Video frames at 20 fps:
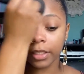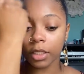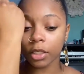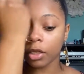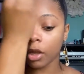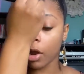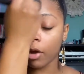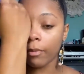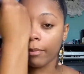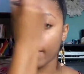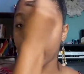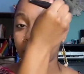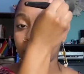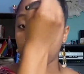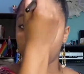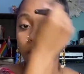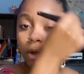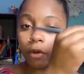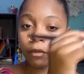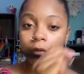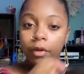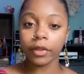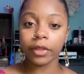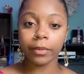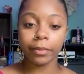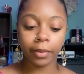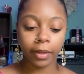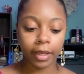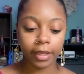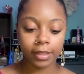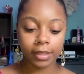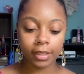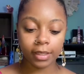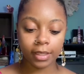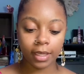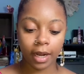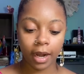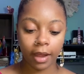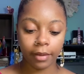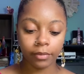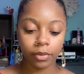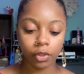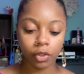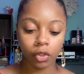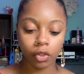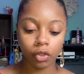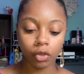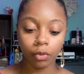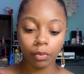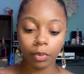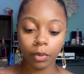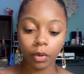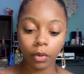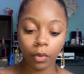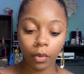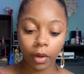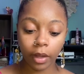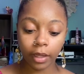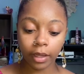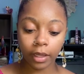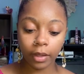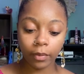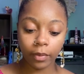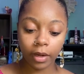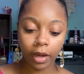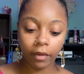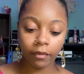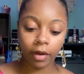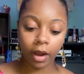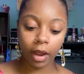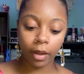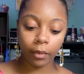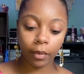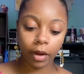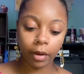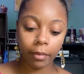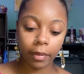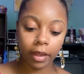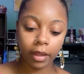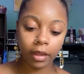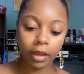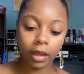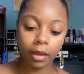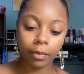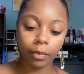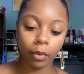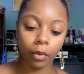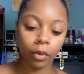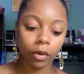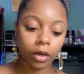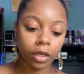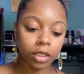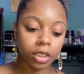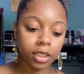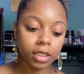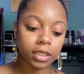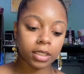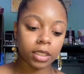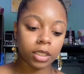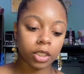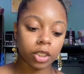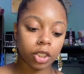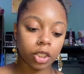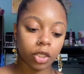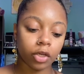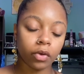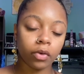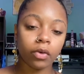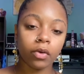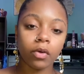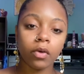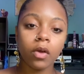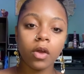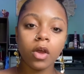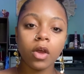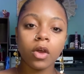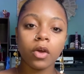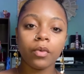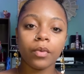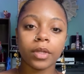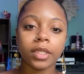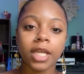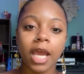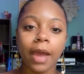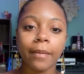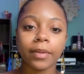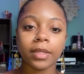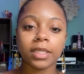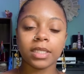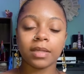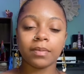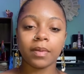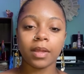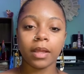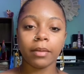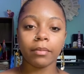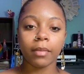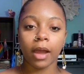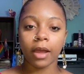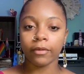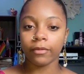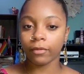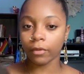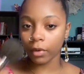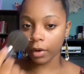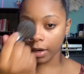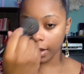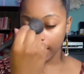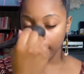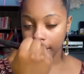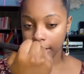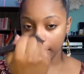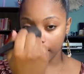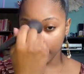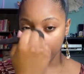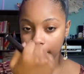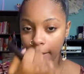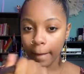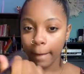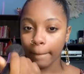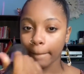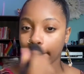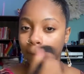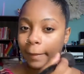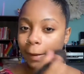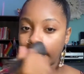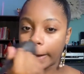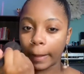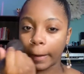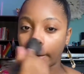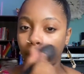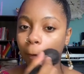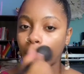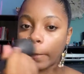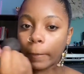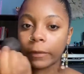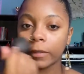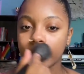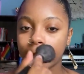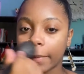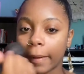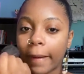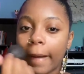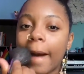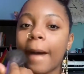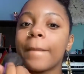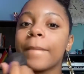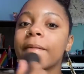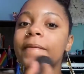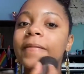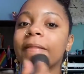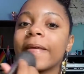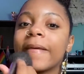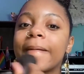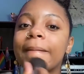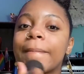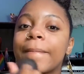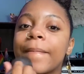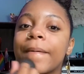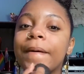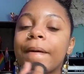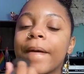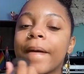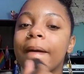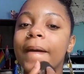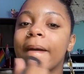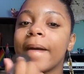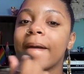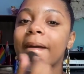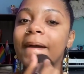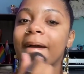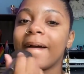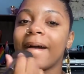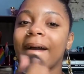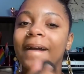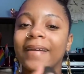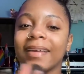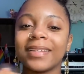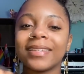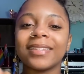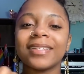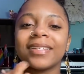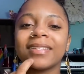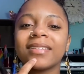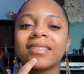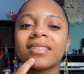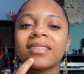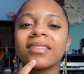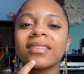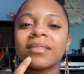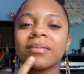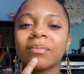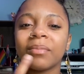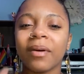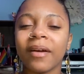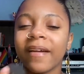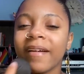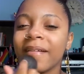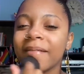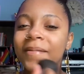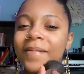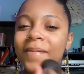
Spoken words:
go back over the places that I'm super oily whenever I wear makeup, or just in general, which happens to be my forehead, my nose, my upper lip. I guess this part,